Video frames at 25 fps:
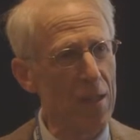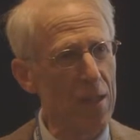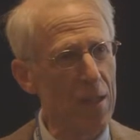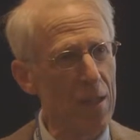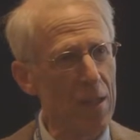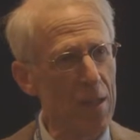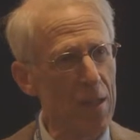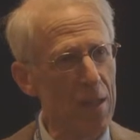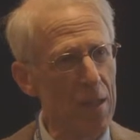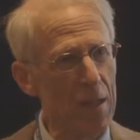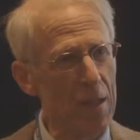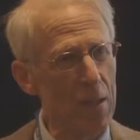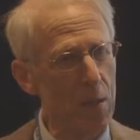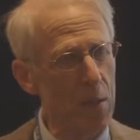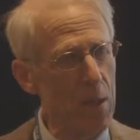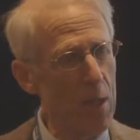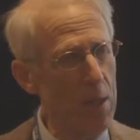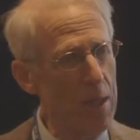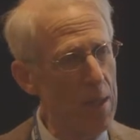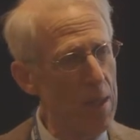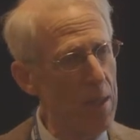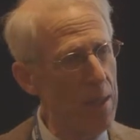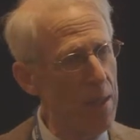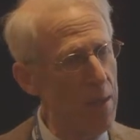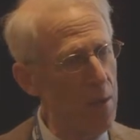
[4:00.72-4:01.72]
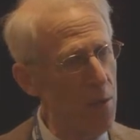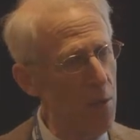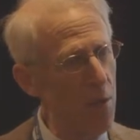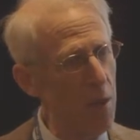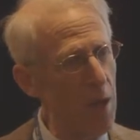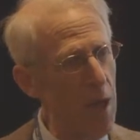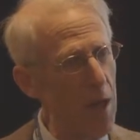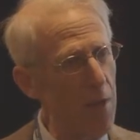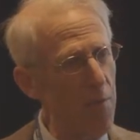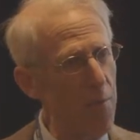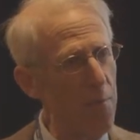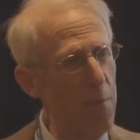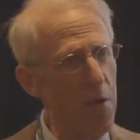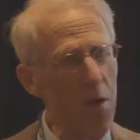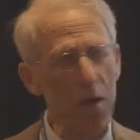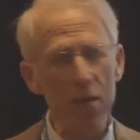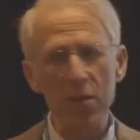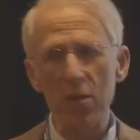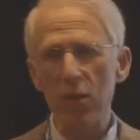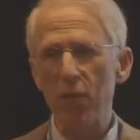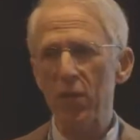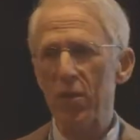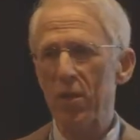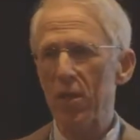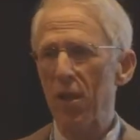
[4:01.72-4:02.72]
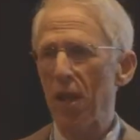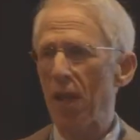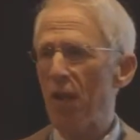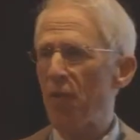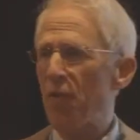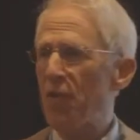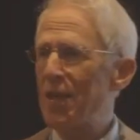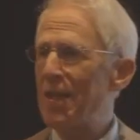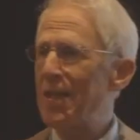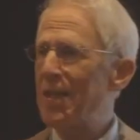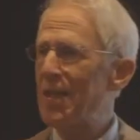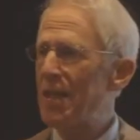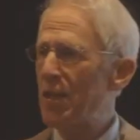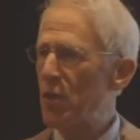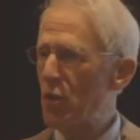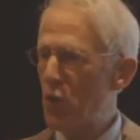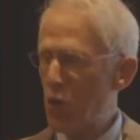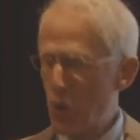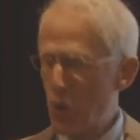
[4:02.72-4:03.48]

There were a lot of parts of his life he didn't